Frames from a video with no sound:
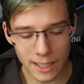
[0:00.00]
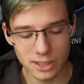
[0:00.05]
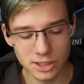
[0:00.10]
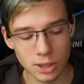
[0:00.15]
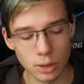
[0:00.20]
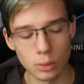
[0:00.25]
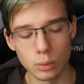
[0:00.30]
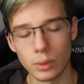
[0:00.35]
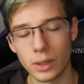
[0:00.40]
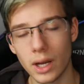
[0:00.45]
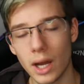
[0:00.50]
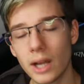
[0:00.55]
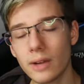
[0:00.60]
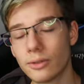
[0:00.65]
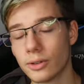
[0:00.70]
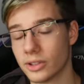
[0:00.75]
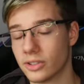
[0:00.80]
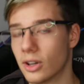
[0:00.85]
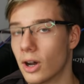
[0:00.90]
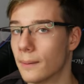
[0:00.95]
So when I
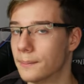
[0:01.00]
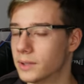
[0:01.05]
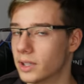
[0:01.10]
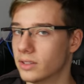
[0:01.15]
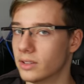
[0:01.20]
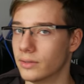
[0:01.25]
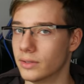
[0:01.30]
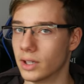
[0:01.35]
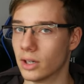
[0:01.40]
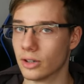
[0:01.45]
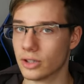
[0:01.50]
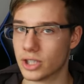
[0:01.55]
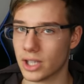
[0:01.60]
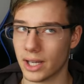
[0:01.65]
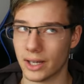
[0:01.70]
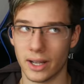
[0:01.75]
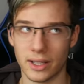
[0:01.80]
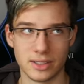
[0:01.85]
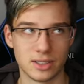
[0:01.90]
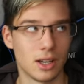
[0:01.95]
first hopped into
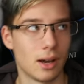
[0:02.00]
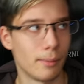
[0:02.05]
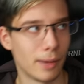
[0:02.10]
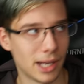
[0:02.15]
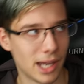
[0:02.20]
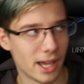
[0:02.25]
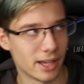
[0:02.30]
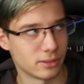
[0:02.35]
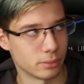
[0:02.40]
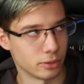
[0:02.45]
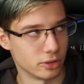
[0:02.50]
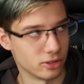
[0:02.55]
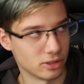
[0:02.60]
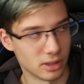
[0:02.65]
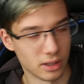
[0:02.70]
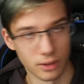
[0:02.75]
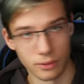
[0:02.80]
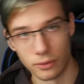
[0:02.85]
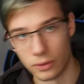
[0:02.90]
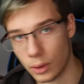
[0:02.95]
VRChat, I saw my legs were just
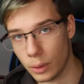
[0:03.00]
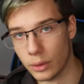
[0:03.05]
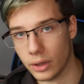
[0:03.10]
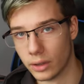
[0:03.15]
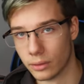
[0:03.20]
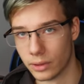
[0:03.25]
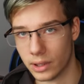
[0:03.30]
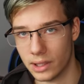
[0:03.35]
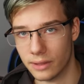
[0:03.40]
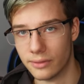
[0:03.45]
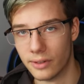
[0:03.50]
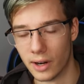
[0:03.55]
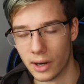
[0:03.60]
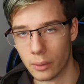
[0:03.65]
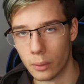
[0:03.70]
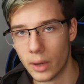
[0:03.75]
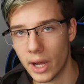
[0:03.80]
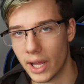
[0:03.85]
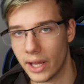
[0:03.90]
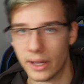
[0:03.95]
like floating really far
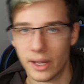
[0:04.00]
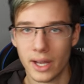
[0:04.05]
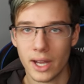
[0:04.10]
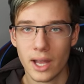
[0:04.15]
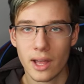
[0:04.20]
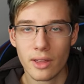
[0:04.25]
away.